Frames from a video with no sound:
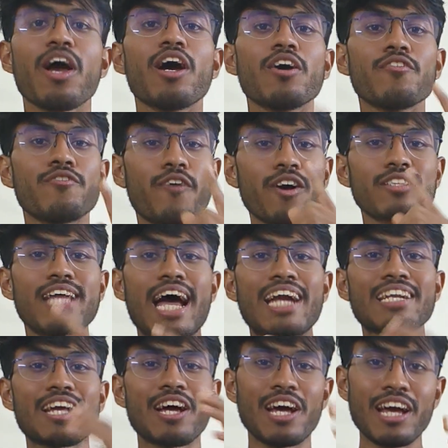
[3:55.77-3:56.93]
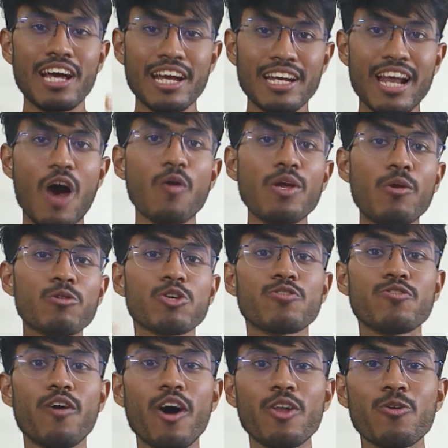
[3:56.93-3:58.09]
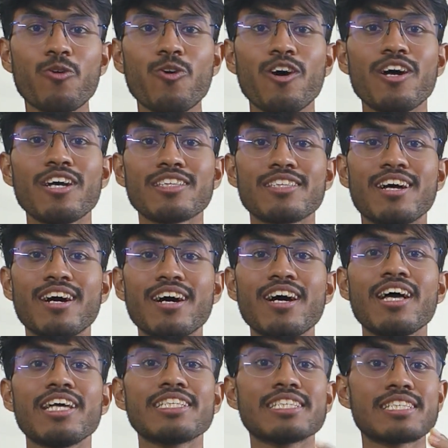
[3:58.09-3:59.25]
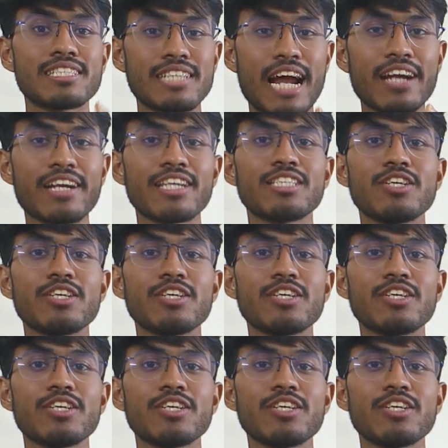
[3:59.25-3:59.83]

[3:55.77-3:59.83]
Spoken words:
For that, now you should follow the strategy